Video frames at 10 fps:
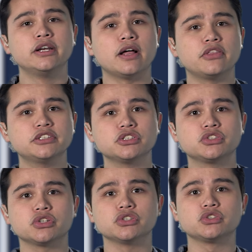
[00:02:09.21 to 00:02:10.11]
Now this
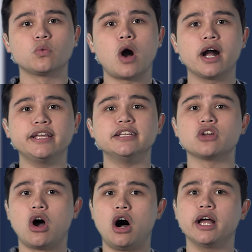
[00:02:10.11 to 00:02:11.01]
ensures your walkie is
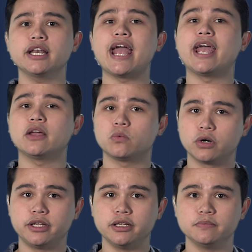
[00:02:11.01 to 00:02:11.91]
on and
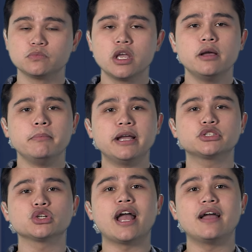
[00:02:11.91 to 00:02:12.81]
working. Make
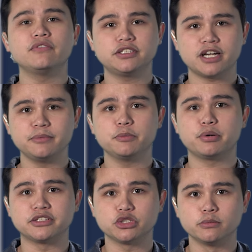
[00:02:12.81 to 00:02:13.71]
sure every time you
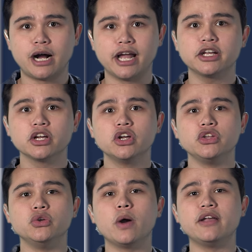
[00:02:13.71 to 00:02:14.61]
press your mic,
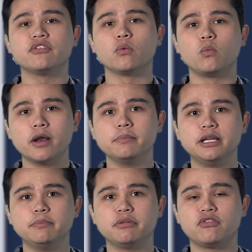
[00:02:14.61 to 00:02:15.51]
you wait for 1
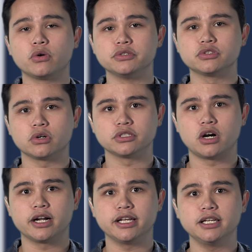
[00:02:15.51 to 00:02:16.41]
beat before you start
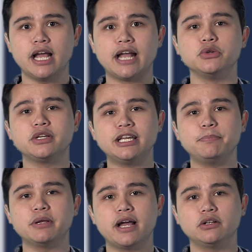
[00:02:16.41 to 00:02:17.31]
talking, and you
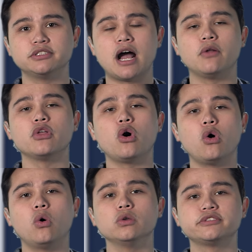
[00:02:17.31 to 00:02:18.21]
keep it held down the
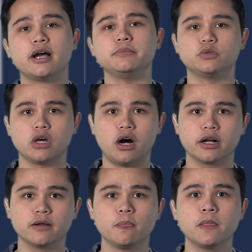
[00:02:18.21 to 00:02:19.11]
whole time you
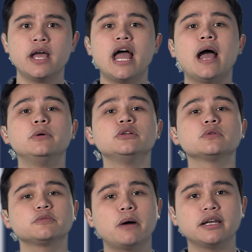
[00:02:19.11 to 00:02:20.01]
talk. And when you're
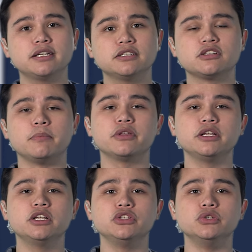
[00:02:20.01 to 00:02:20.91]
responding to
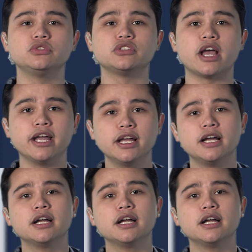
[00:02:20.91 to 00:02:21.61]
something, you say,